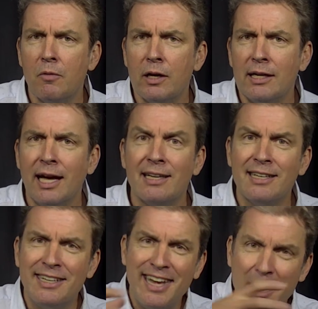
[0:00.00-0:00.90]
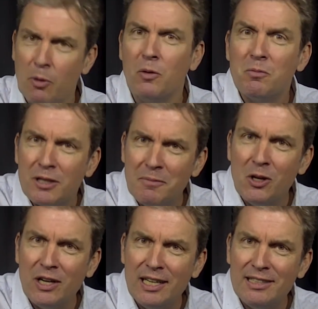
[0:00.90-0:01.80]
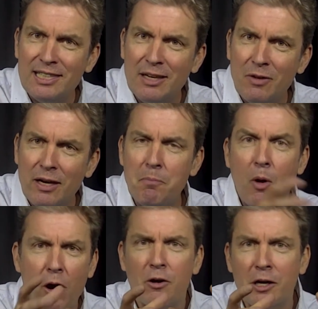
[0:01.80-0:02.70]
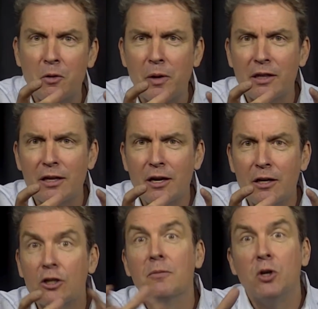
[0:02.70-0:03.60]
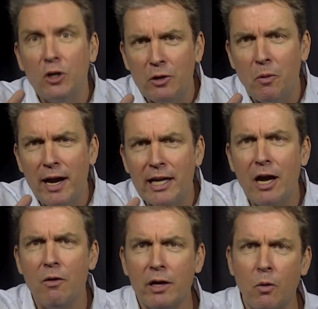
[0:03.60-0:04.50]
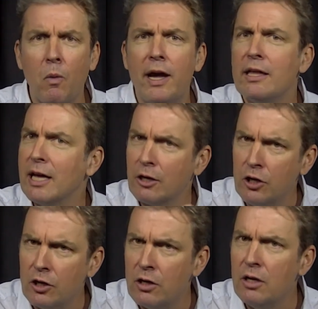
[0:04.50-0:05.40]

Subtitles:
get cable community TV partnering with community radio in a way that could